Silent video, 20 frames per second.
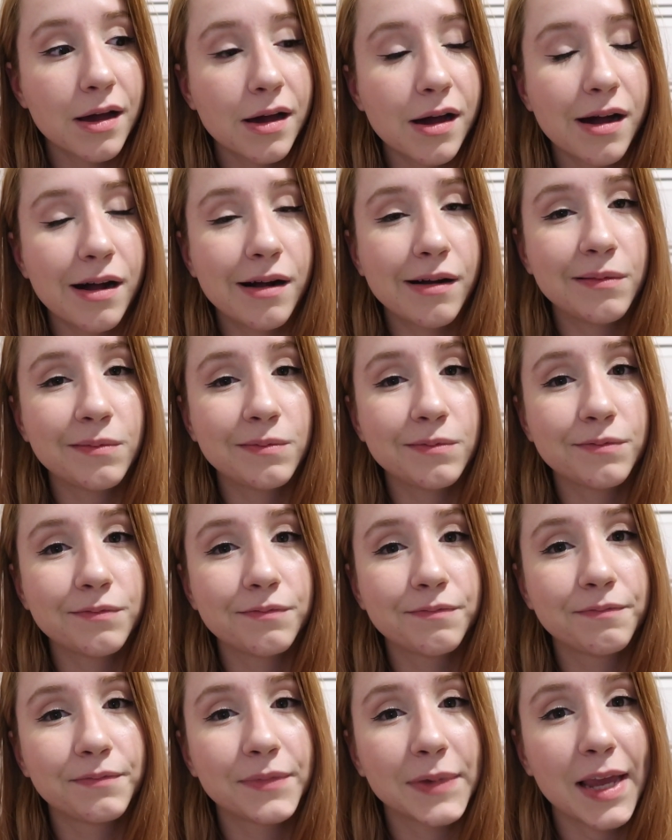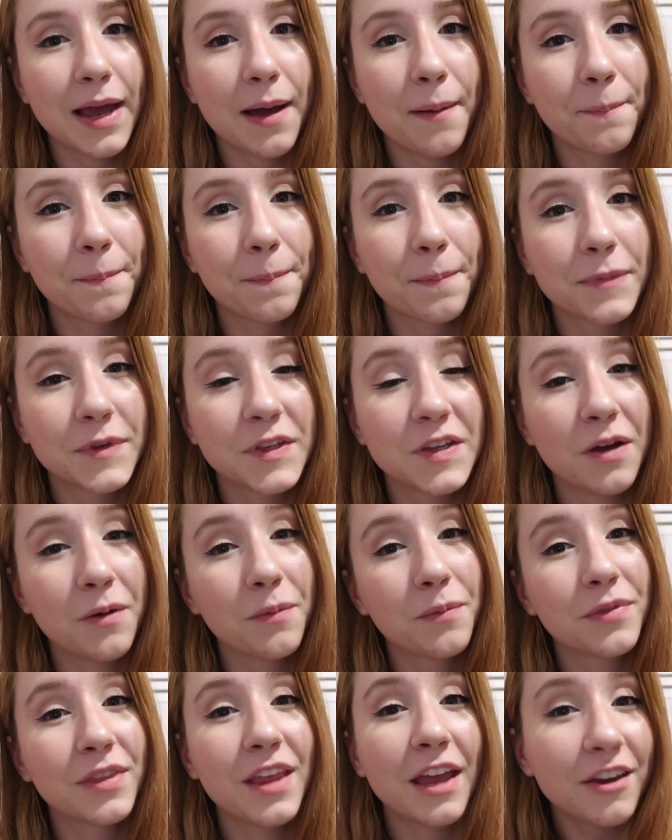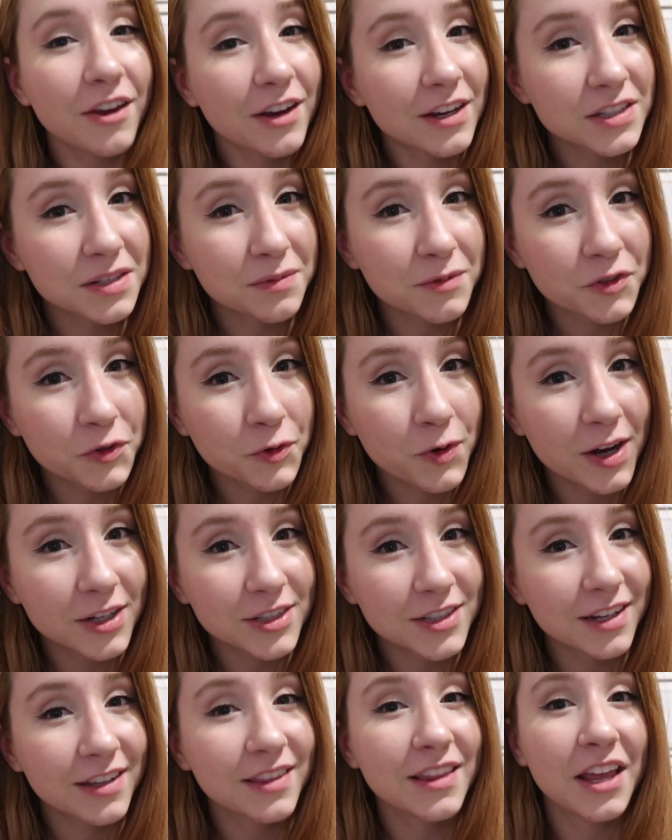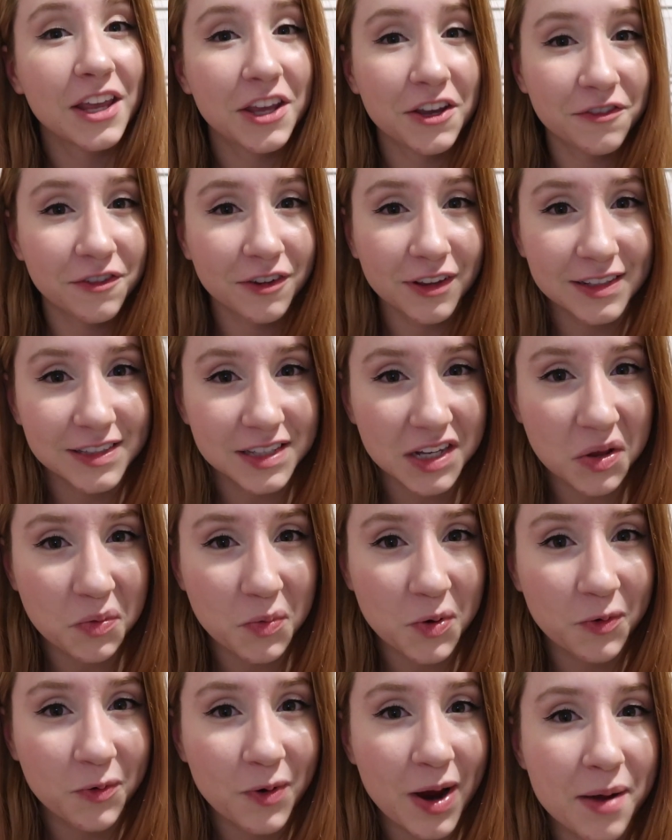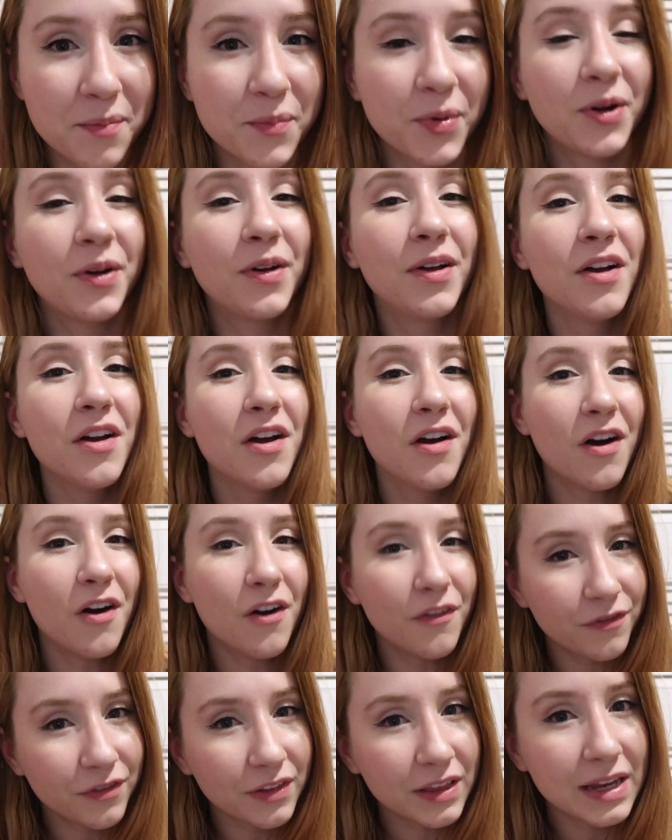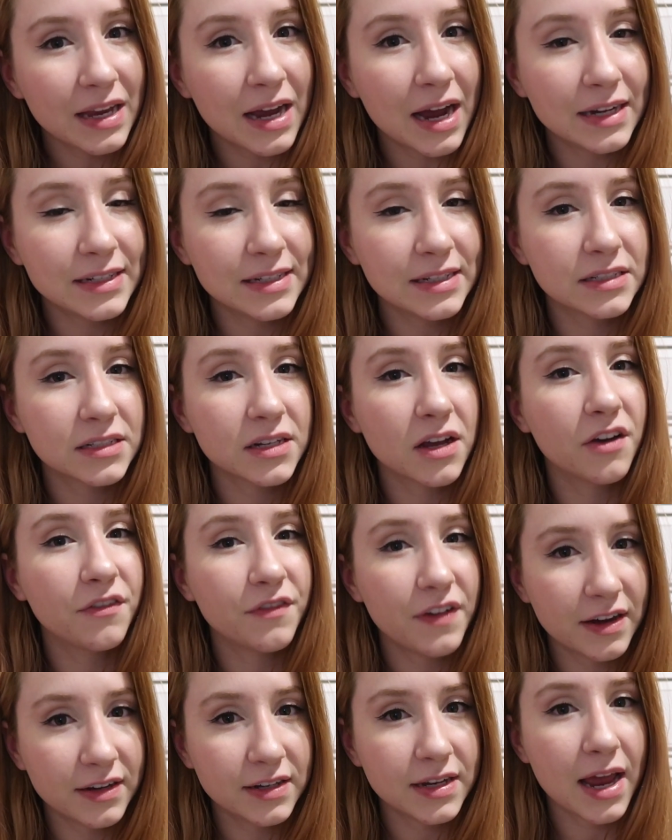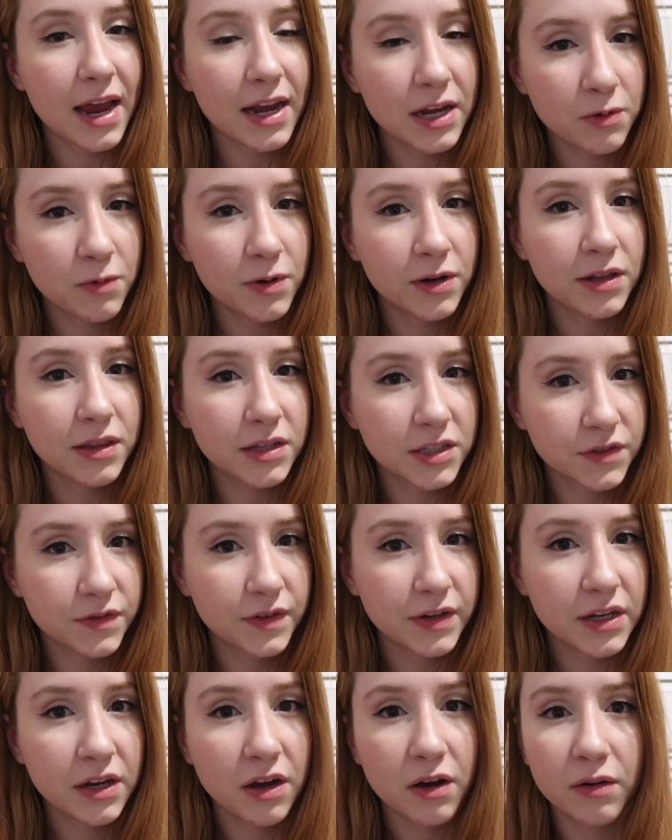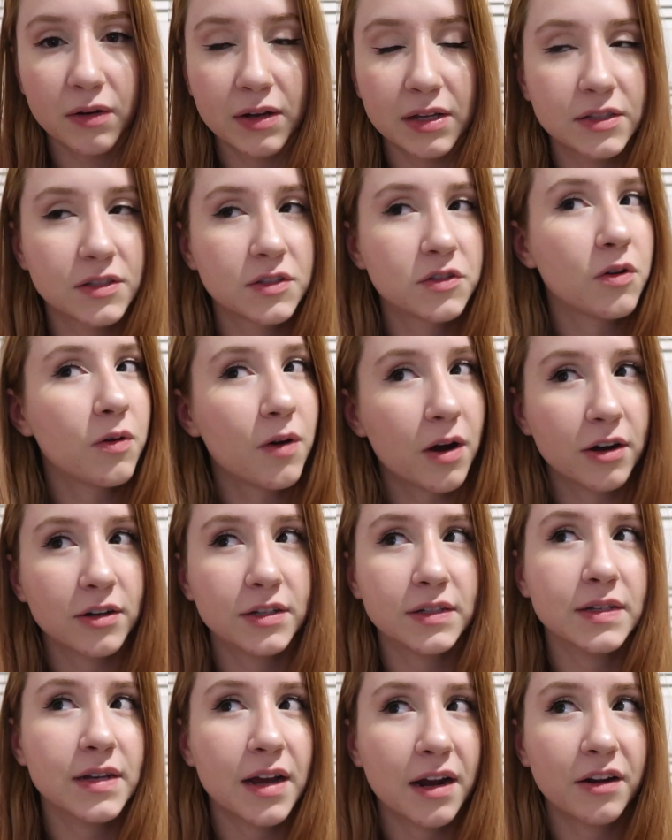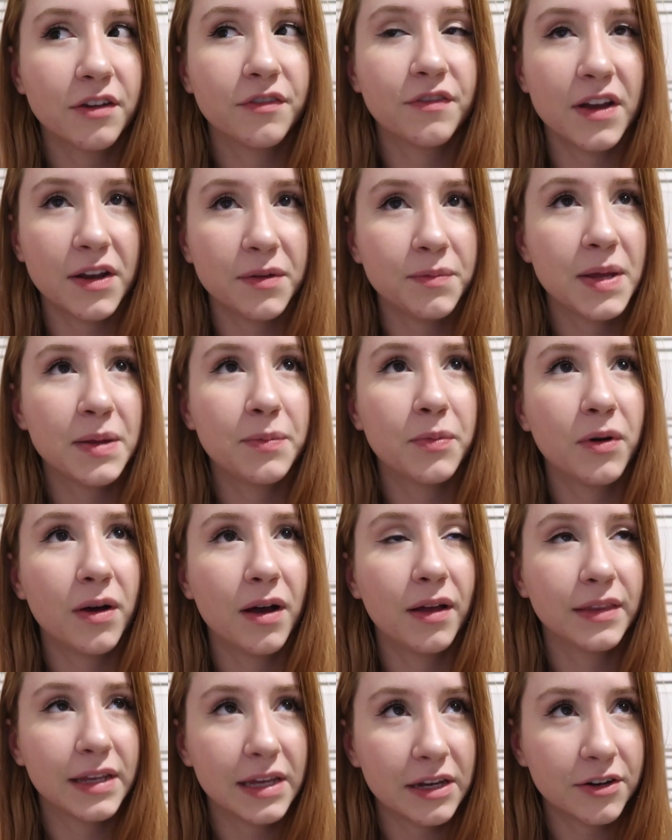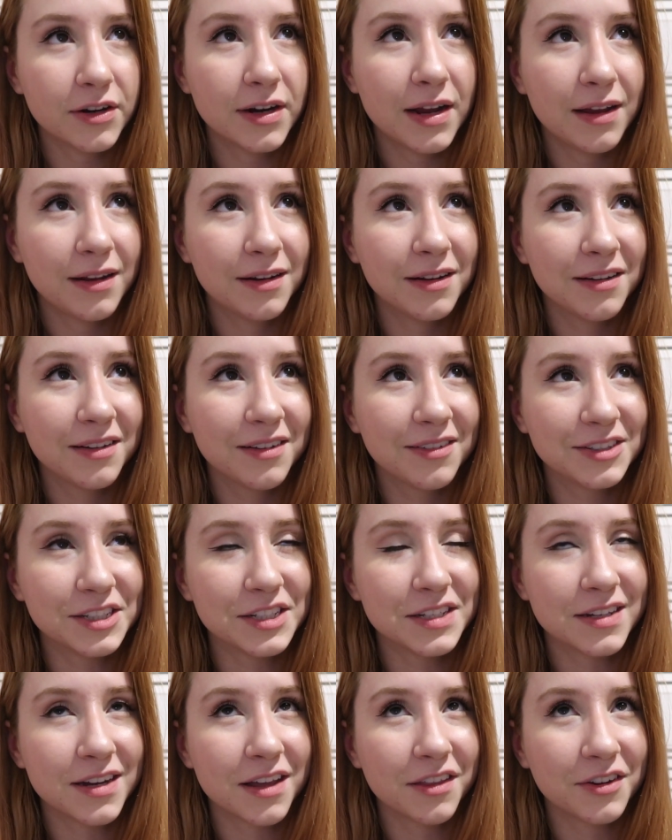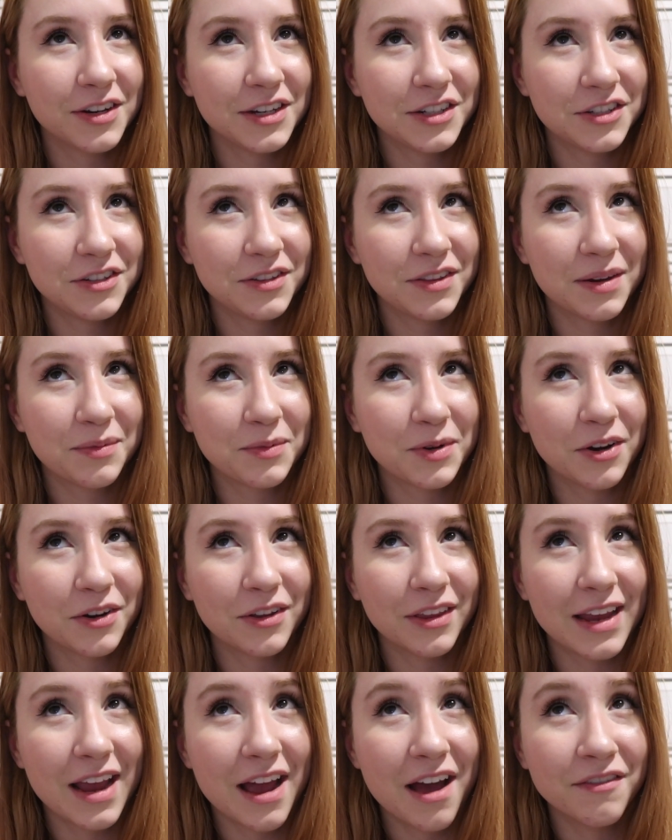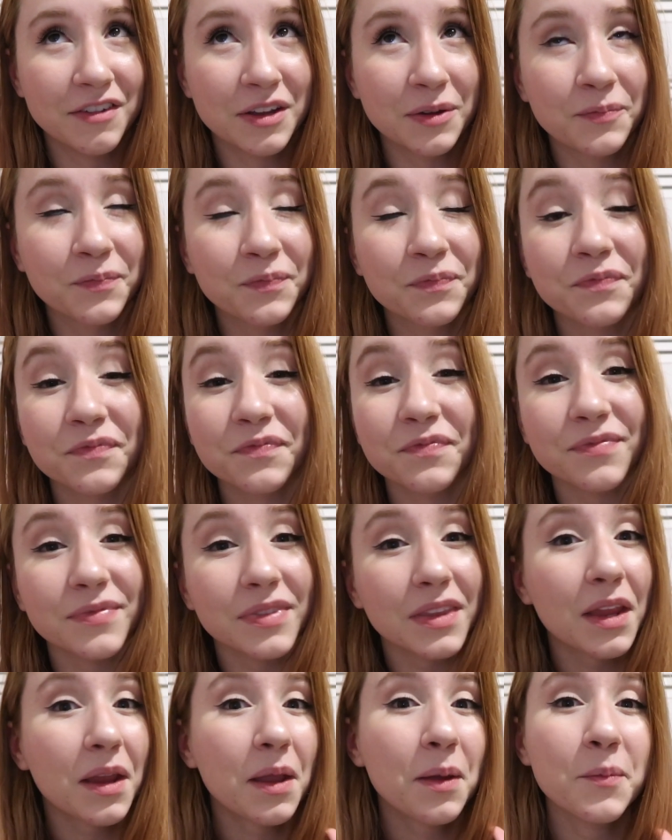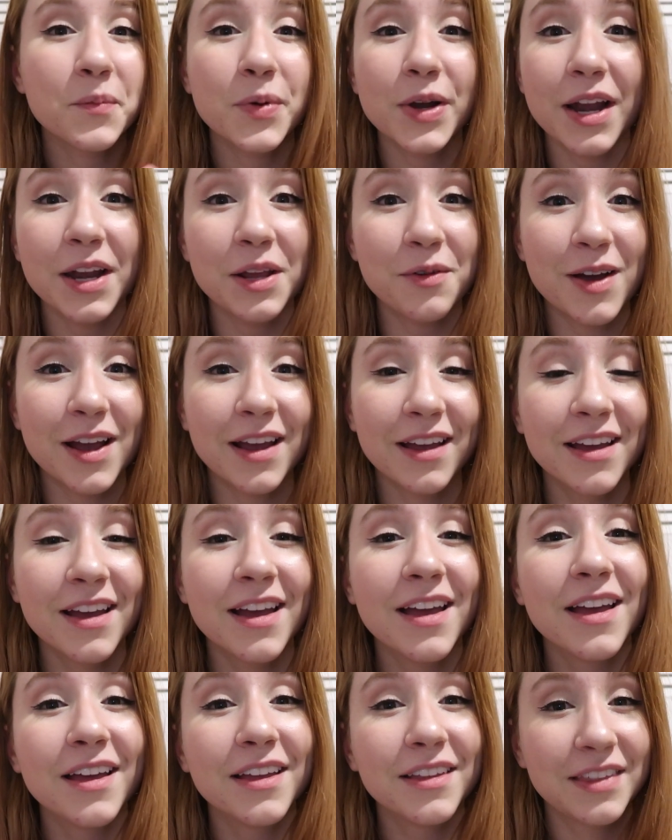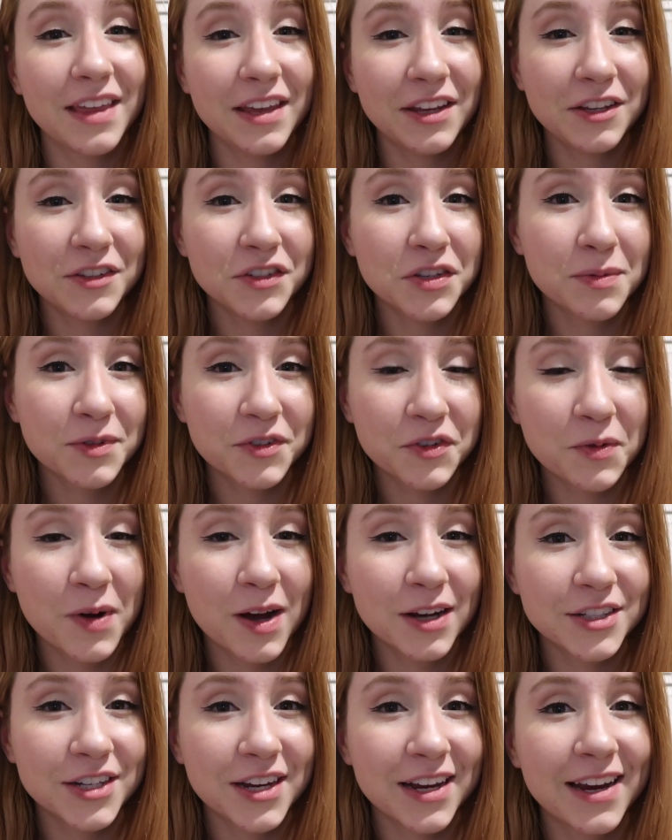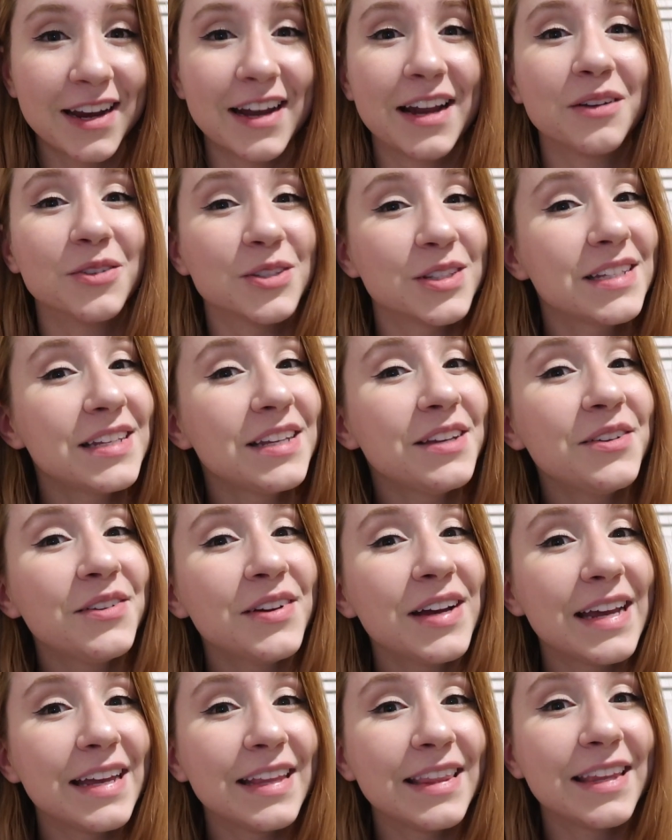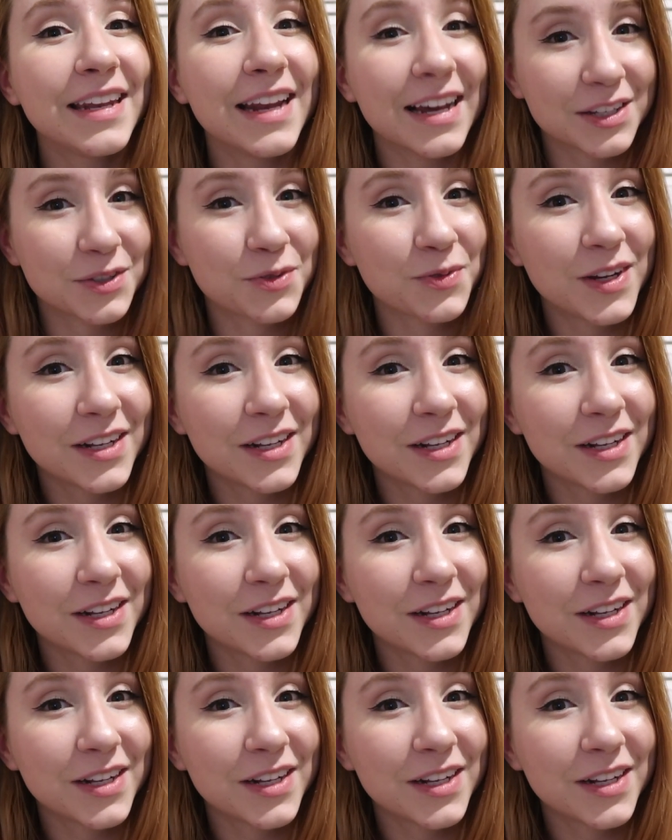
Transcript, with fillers: um yeah. So thank you guys so much for watching. Thank you for listening to me ramble. Hopefully I didn't offend anyone in this video. It's so hard to not offend people on the internet, which is another issue that I'm currently having. But anyway, thank you so much for watching, and I will see you in the next